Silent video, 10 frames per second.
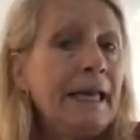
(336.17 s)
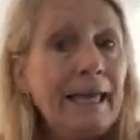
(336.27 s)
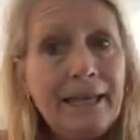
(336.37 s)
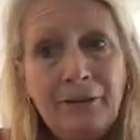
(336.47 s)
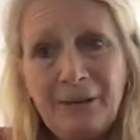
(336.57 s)

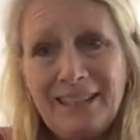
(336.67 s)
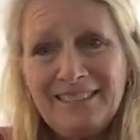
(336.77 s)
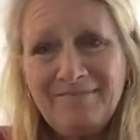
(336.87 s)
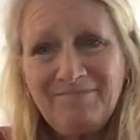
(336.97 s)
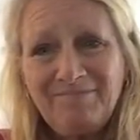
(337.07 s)
Anyway,
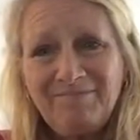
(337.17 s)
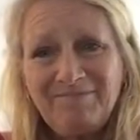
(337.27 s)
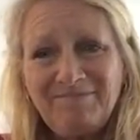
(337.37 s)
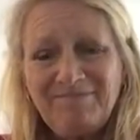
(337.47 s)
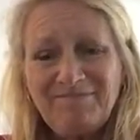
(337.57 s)

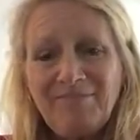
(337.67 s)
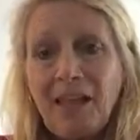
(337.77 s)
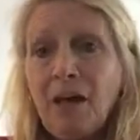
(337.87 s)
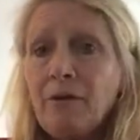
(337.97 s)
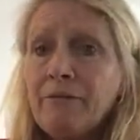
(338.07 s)

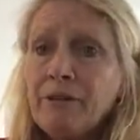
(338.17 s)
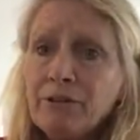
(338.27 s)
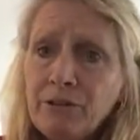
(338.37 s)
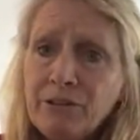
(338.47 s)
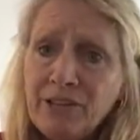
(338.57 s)
however
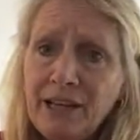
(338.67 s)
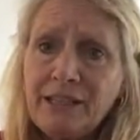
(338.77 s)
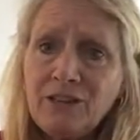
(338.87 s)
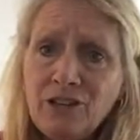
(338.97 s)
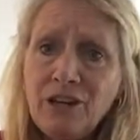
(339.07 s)
you decide
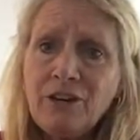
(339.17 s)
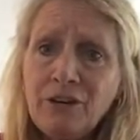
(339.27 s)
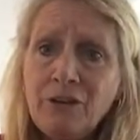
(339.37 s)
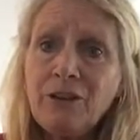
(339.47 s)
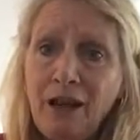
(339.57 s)
to share
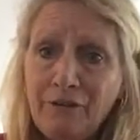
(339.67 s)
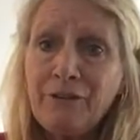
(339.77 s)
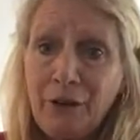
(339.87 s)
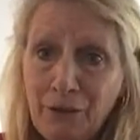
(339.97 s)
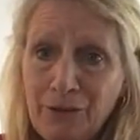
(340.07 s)
your love
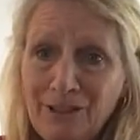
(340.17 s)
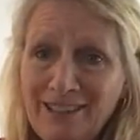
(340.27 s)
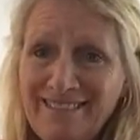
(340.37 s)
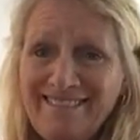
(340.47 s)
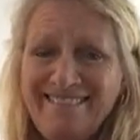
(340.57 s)
note,
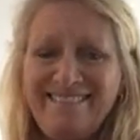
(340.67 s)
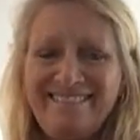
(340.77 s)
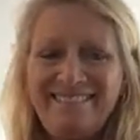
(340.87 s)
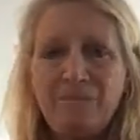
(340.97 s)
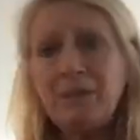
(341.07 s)

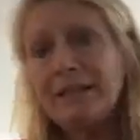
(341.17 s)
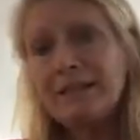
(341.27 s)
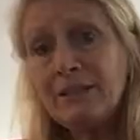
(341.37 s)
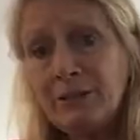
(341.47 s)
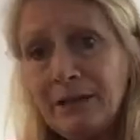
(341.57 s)
please
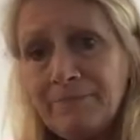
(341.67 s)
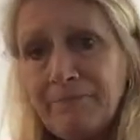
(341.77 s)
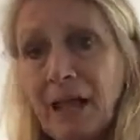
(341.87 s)
do it.